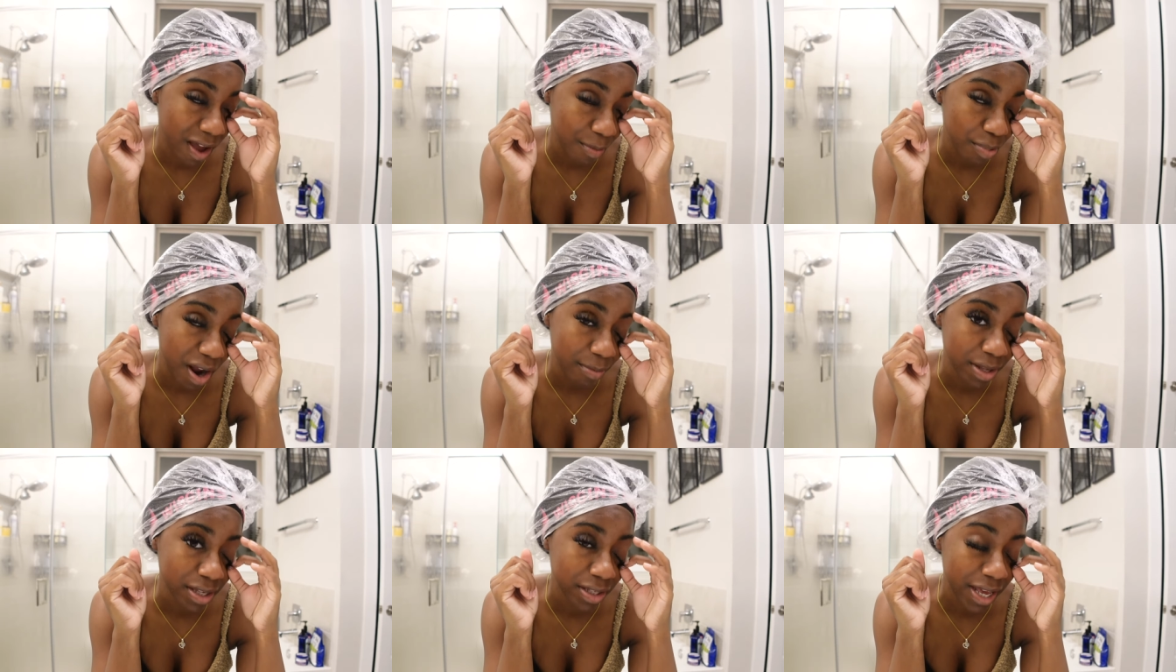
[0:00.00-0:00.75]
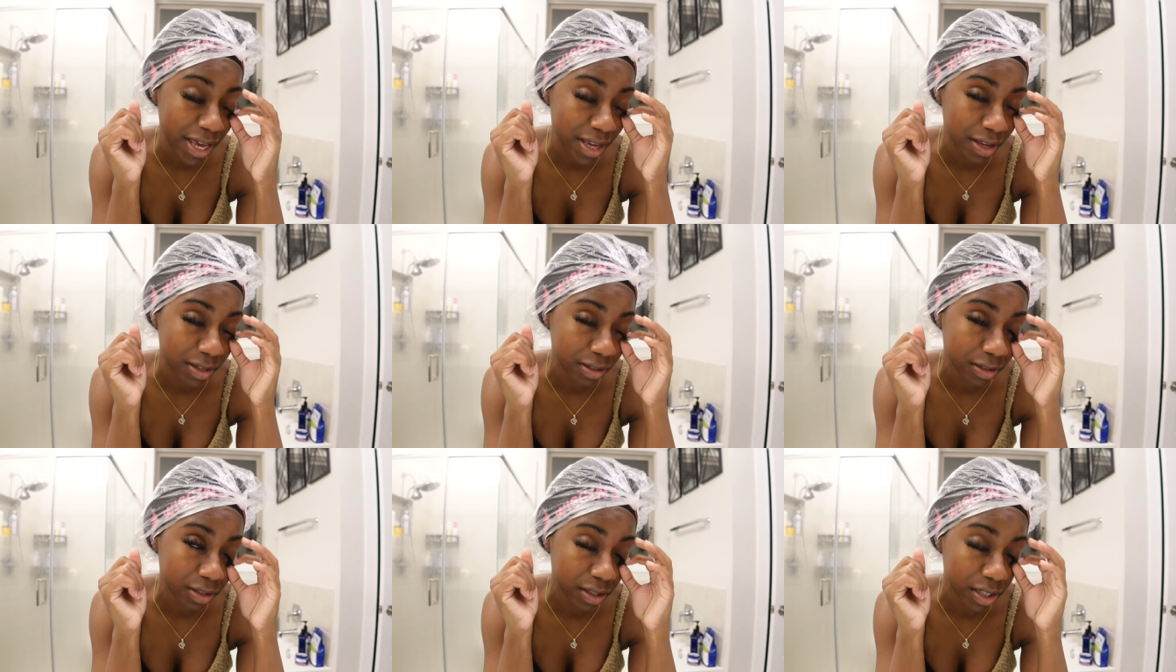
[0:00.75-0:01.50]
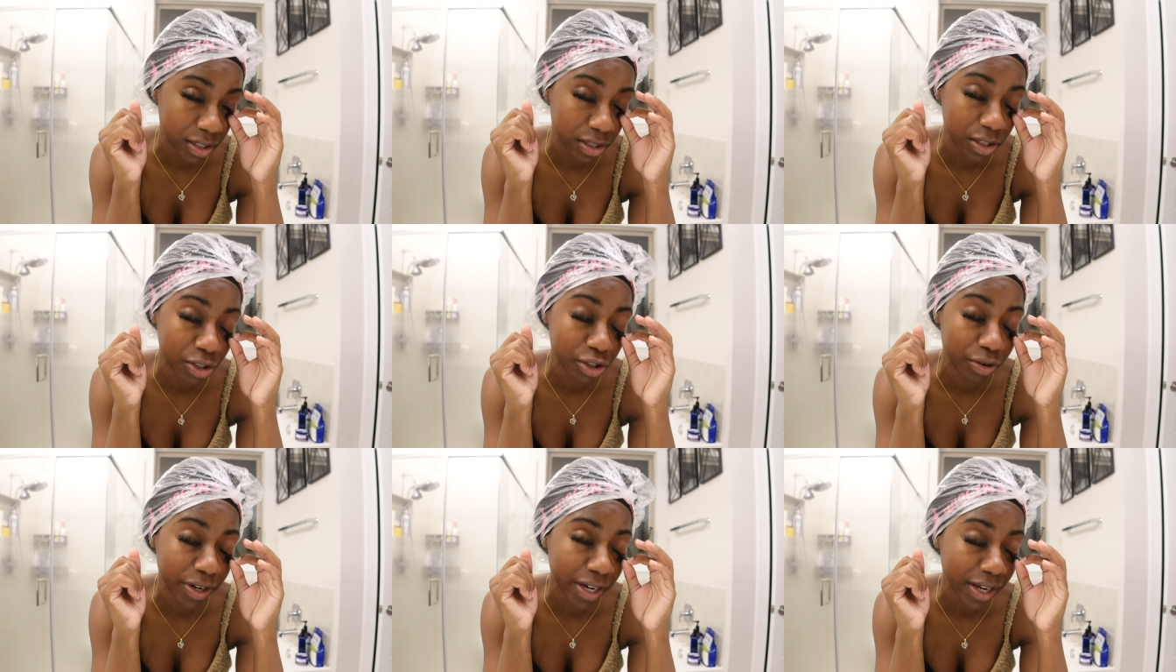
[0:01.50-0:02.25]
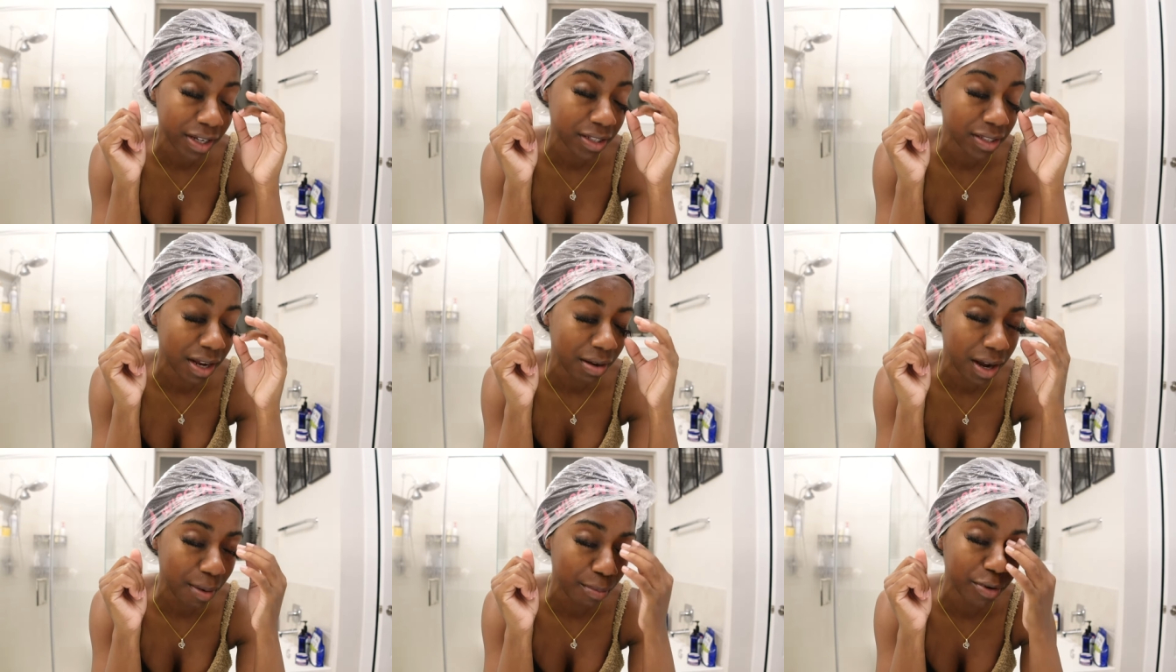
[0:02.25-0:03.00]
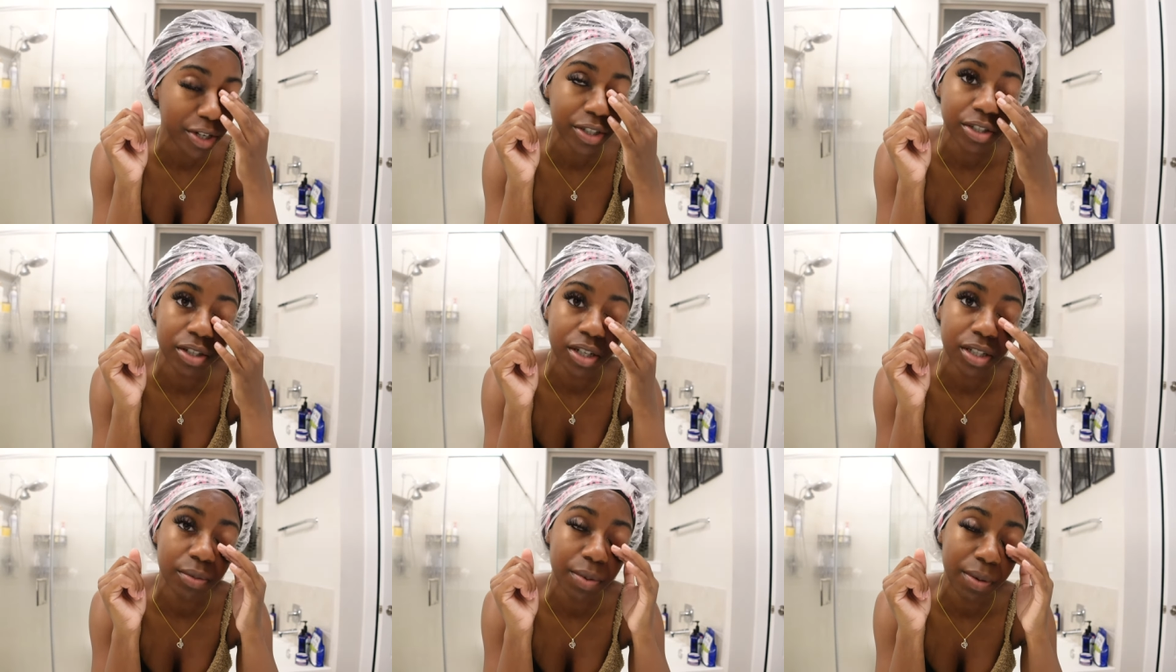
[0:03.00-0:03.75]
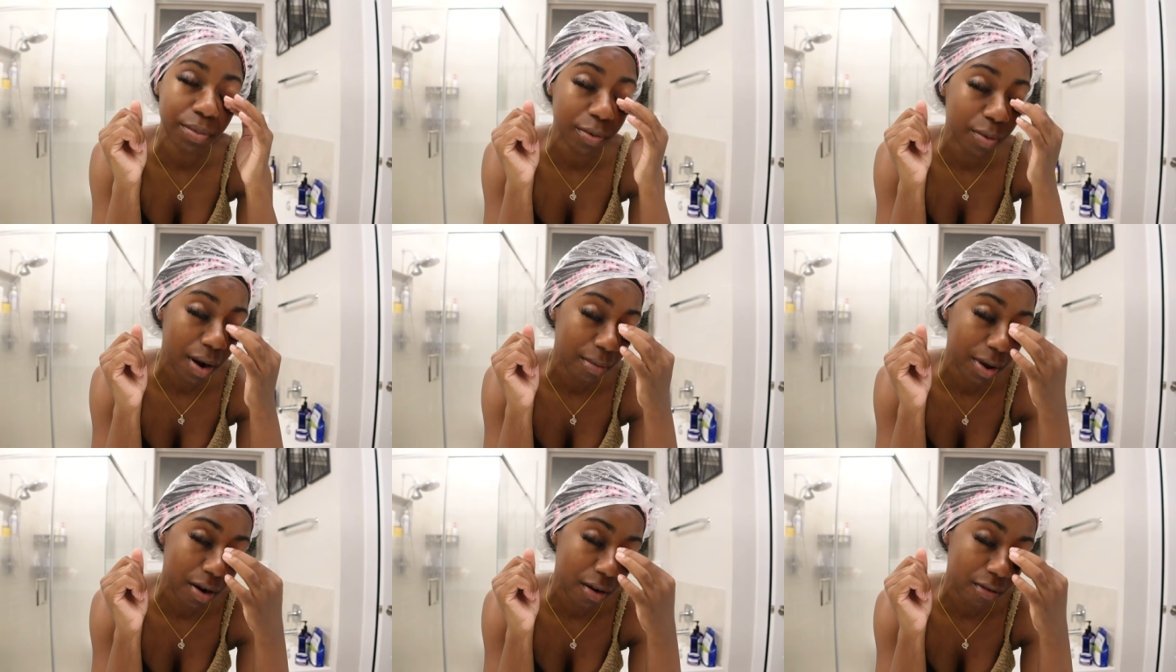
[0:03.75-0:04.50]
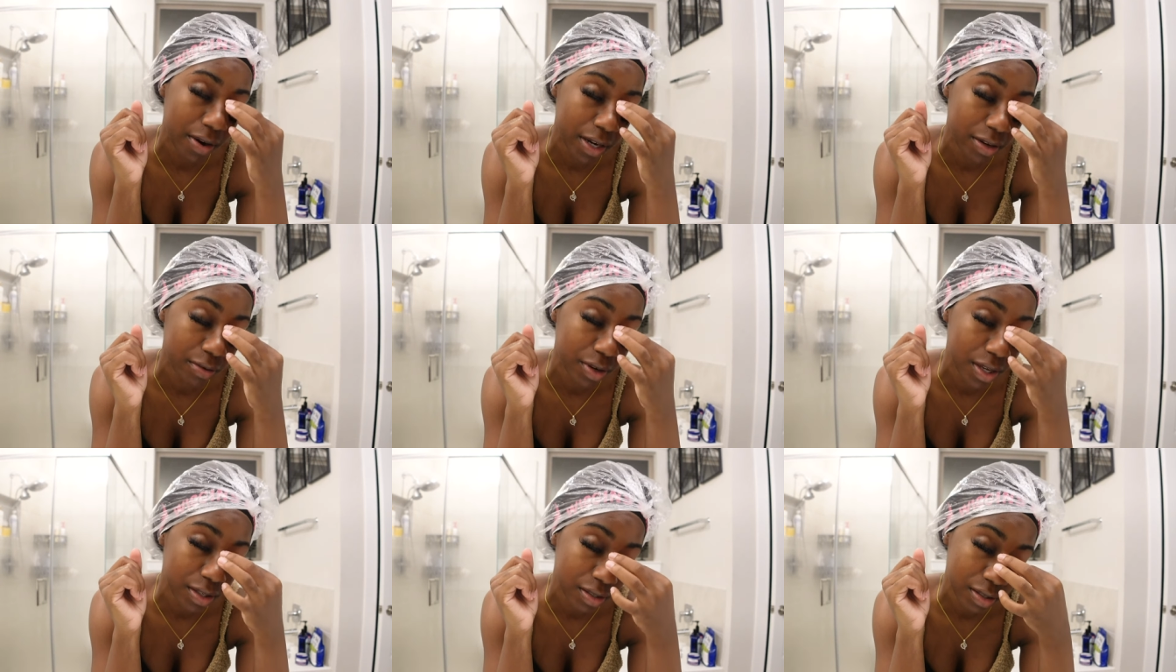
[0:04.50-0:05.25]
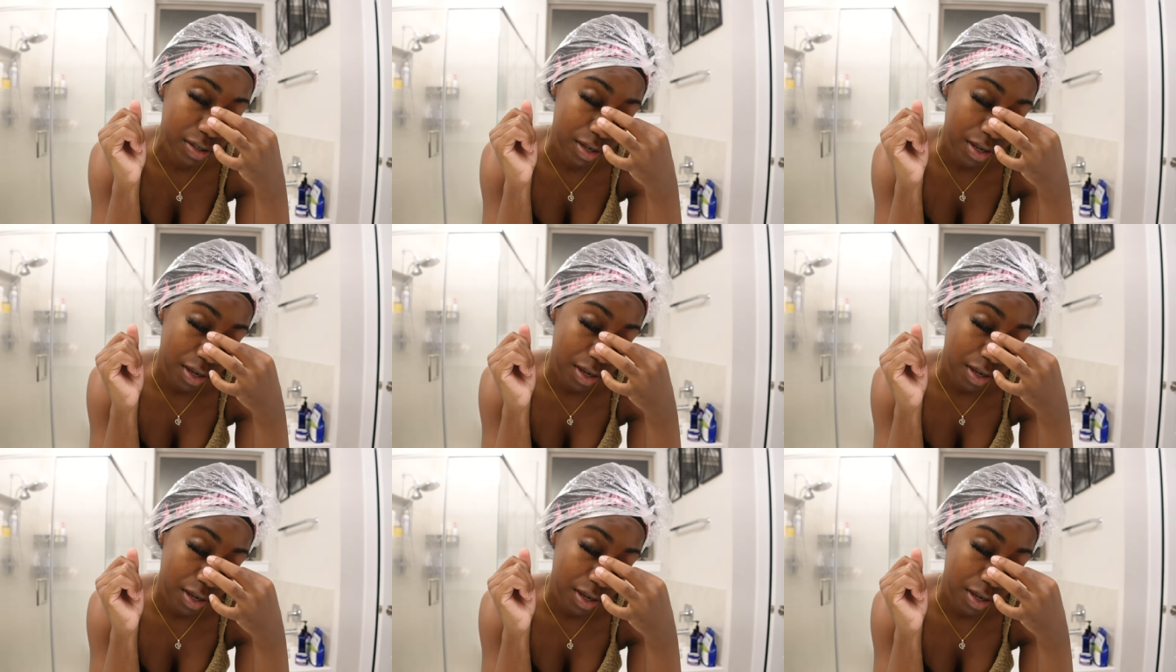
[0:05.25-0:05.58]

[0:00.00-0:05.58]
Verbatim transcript: I'm probably late to this little trend because I'm pretty sure other people probably already do this.